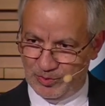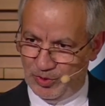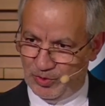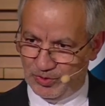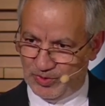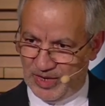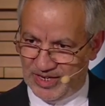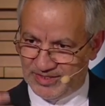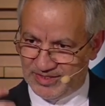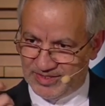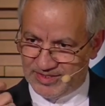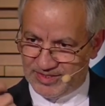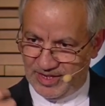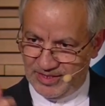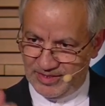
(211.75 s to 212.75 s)
No, as a
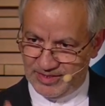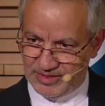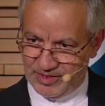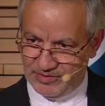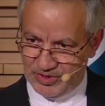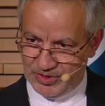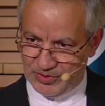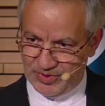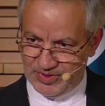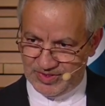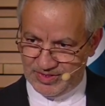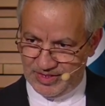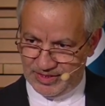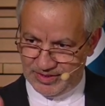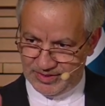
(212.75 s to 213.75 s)
sense of a
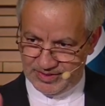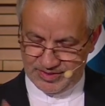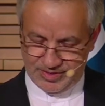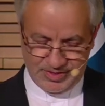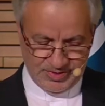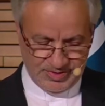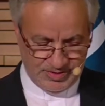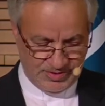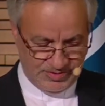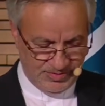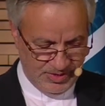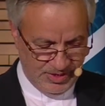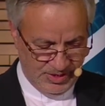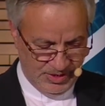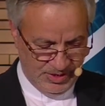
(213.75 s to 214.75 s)
Christian, as a sense of
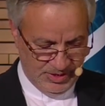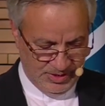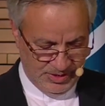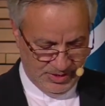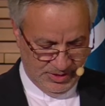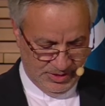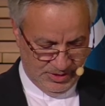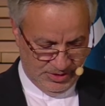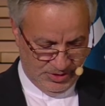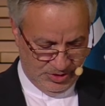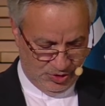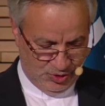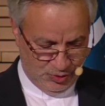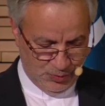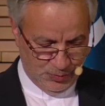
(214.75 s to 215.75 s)

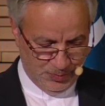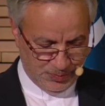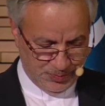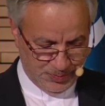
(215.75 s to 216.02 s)
Jew.